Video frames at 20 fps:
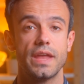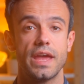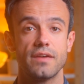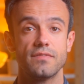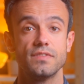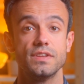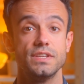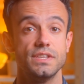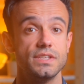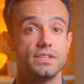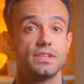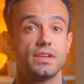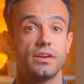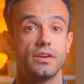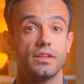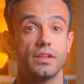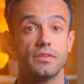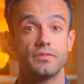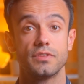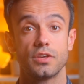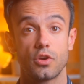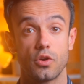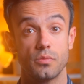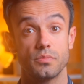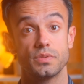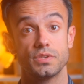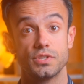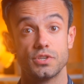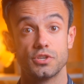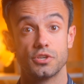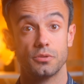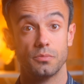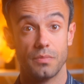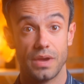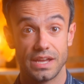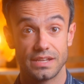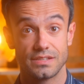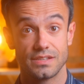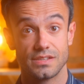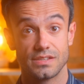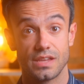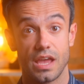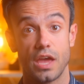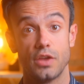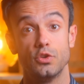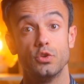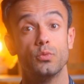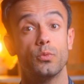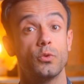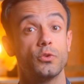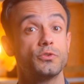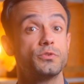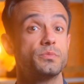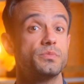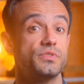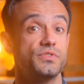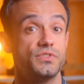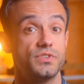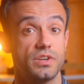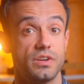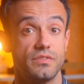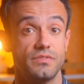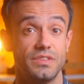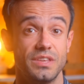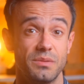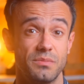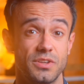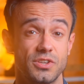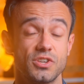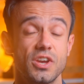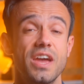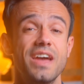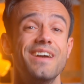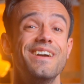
every detail of the composition matters and you want to preserve the image